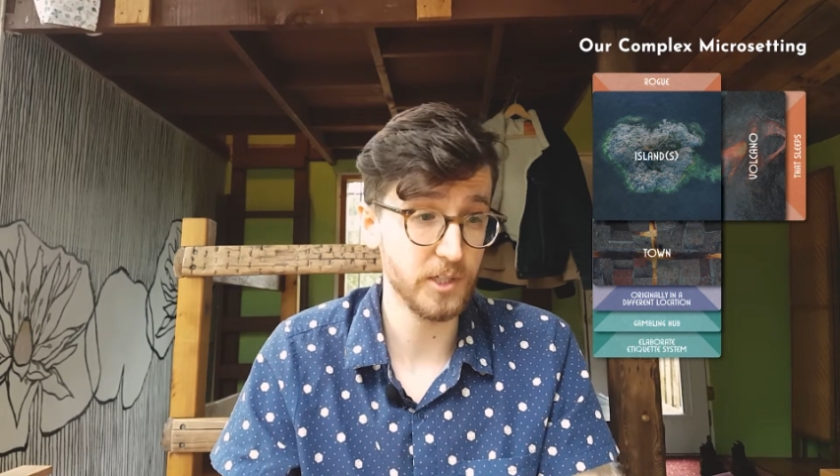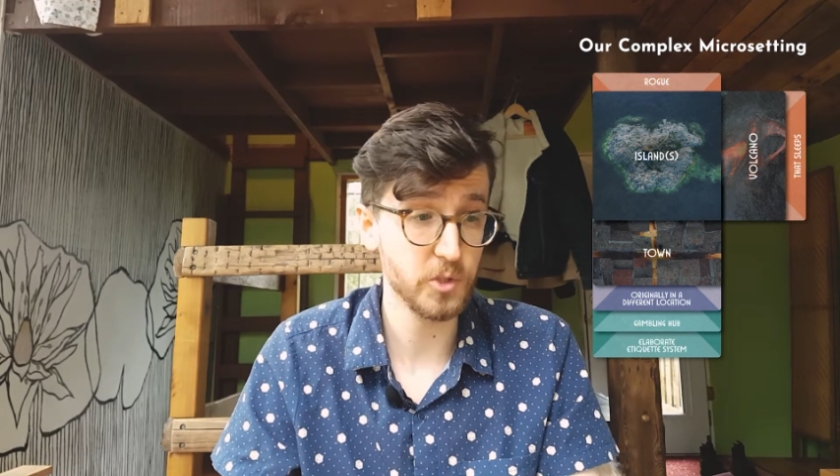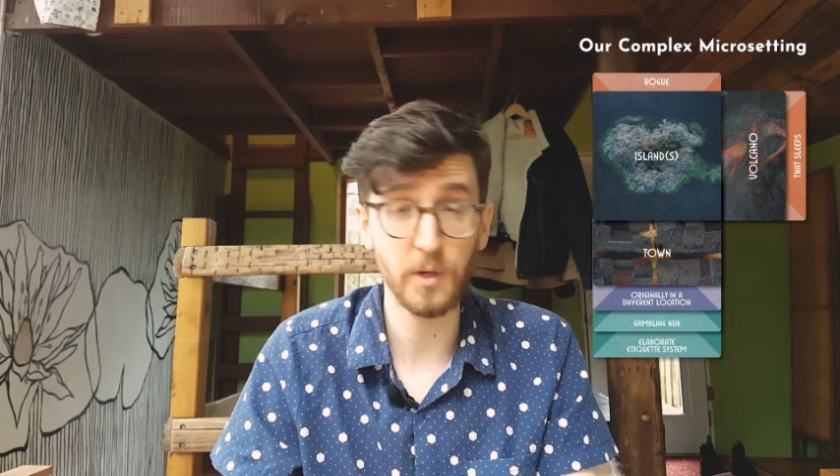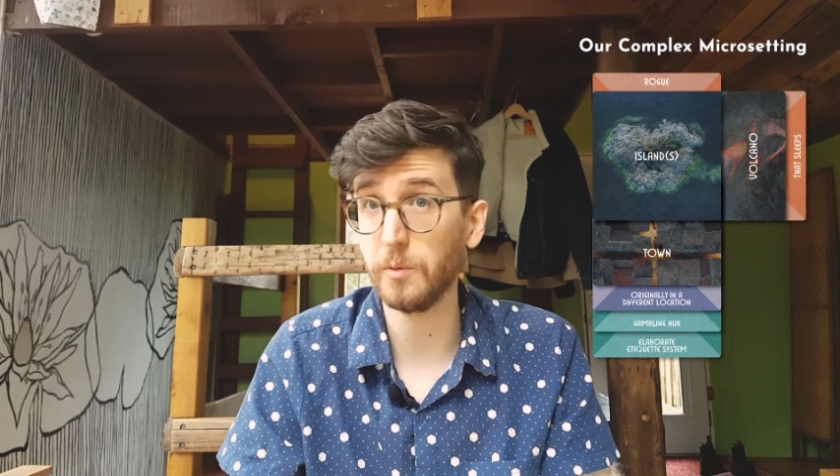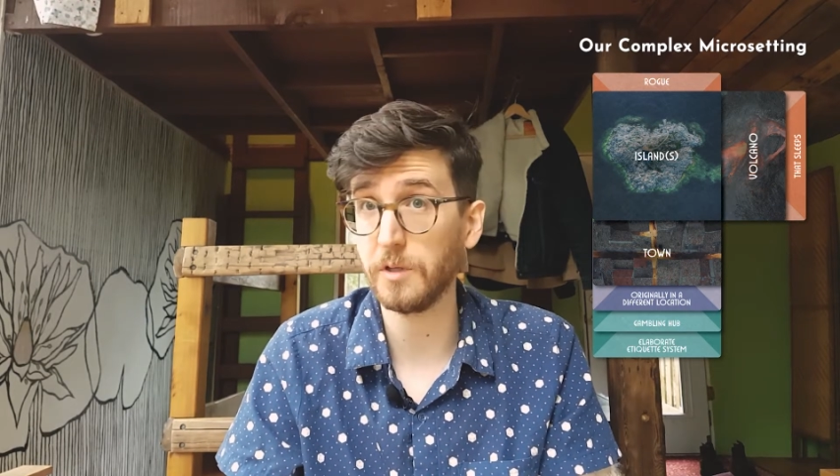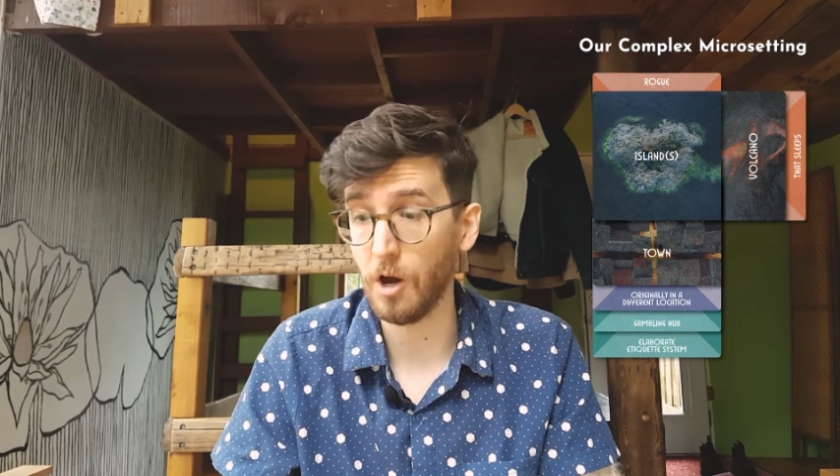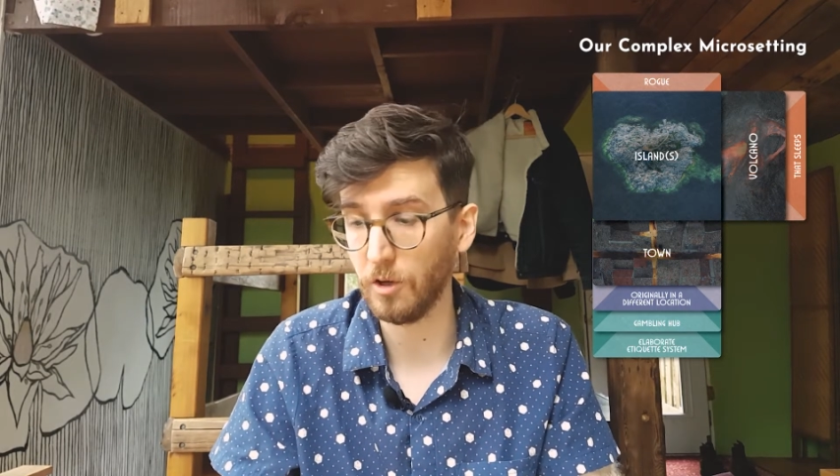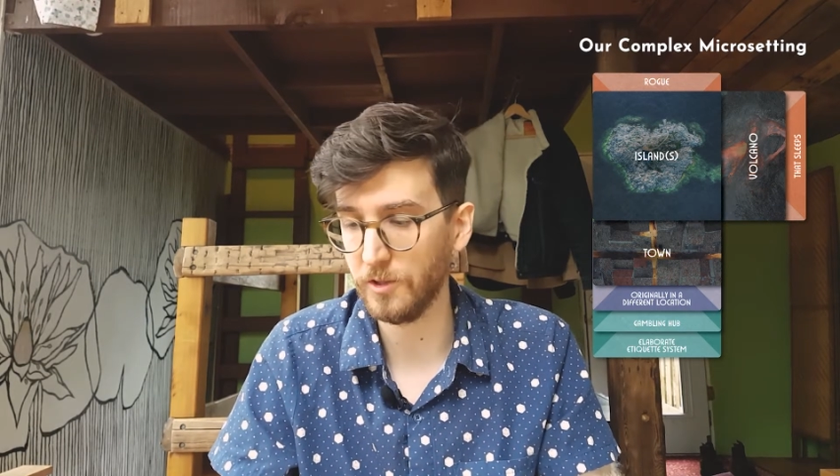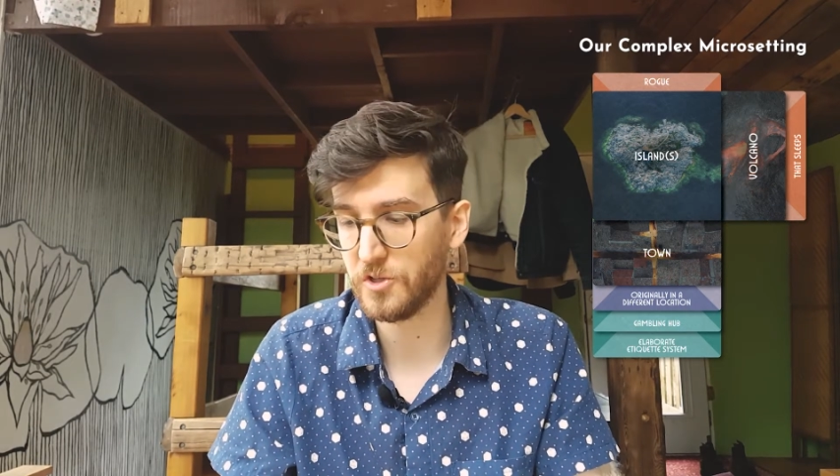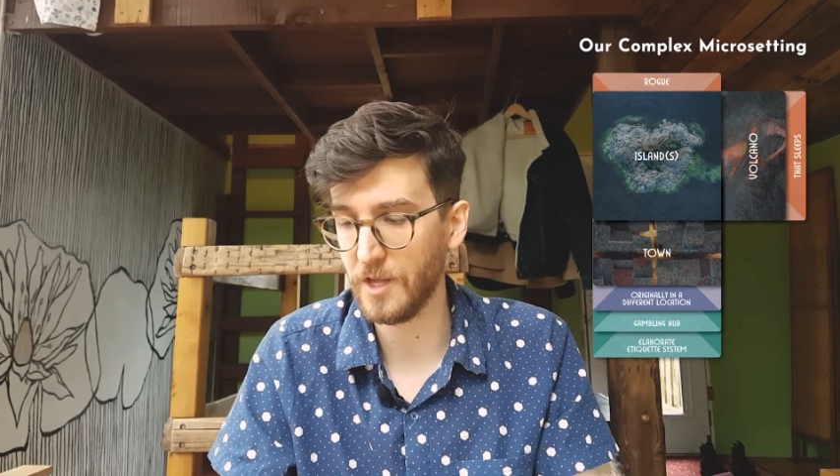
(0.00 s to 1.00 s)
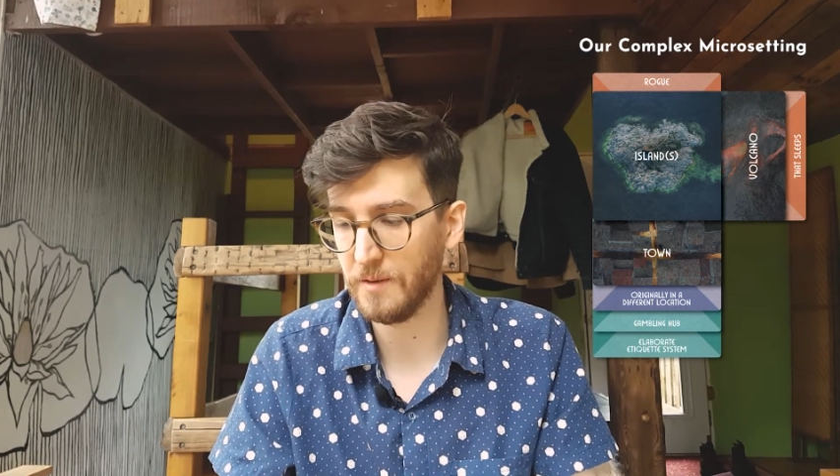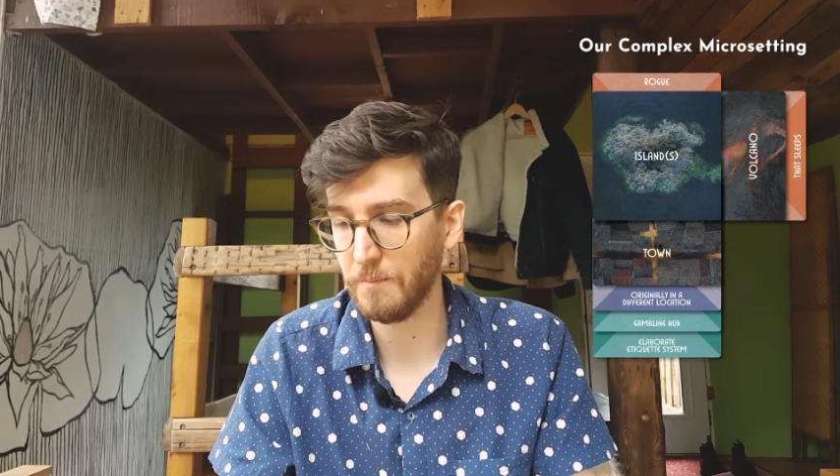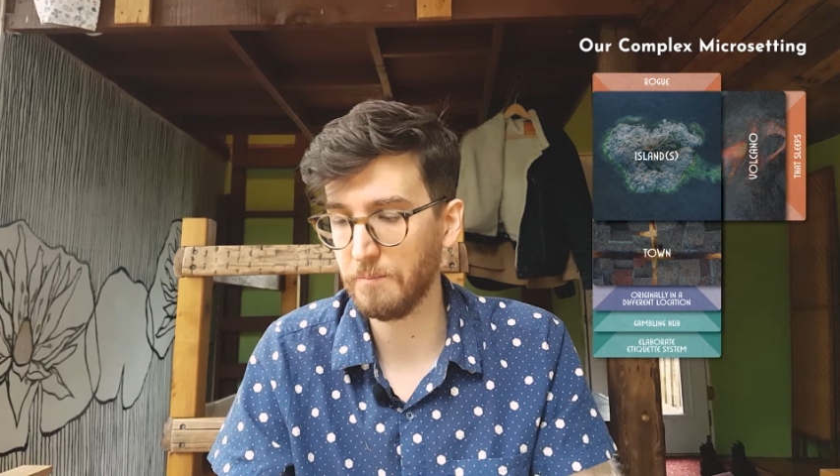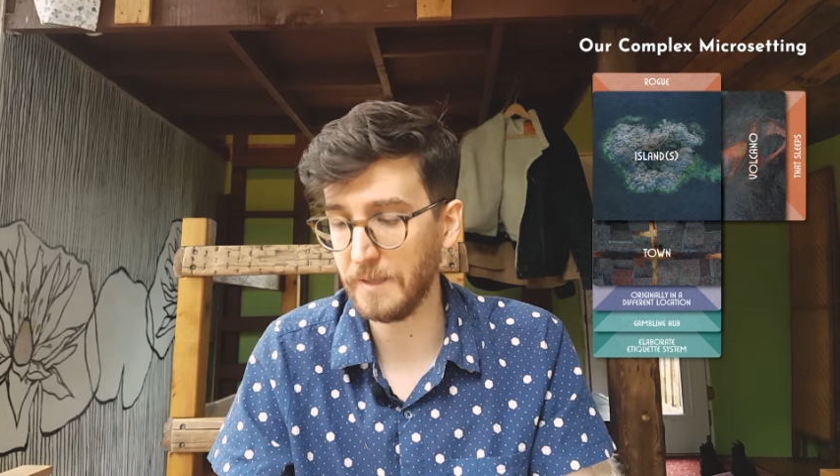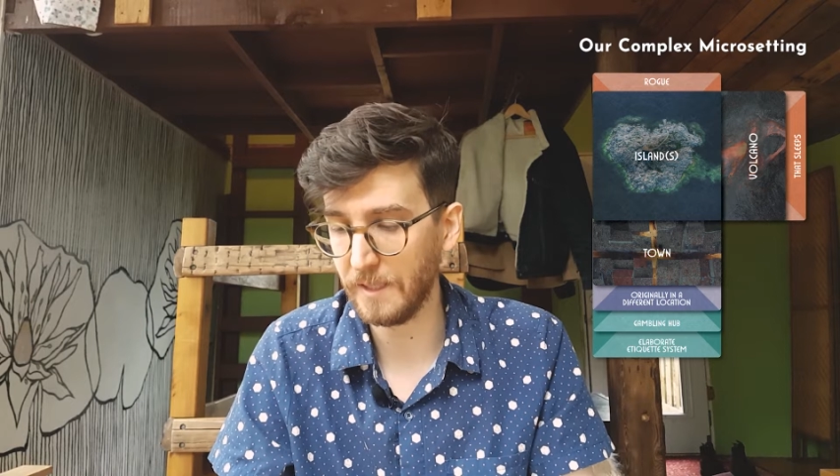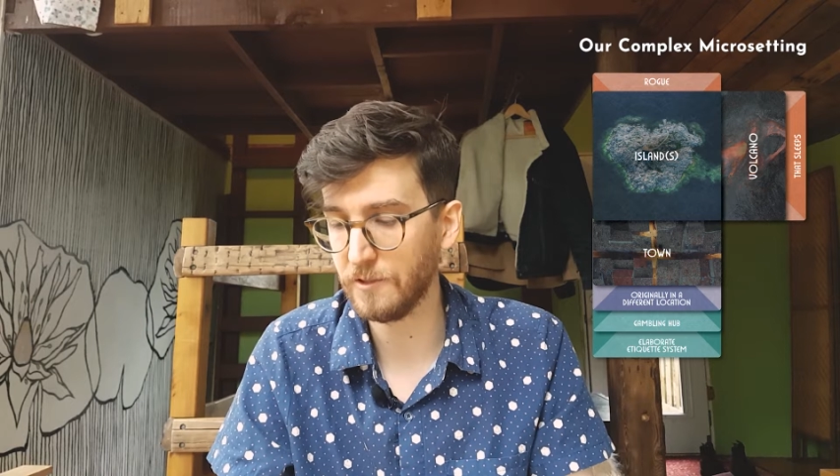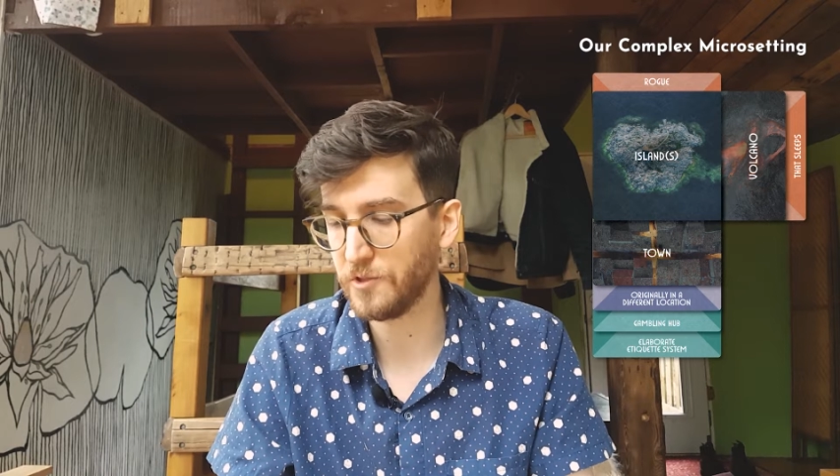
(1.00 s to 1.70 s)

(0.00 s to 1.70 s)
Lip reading: I just wanted to acknowledge that big,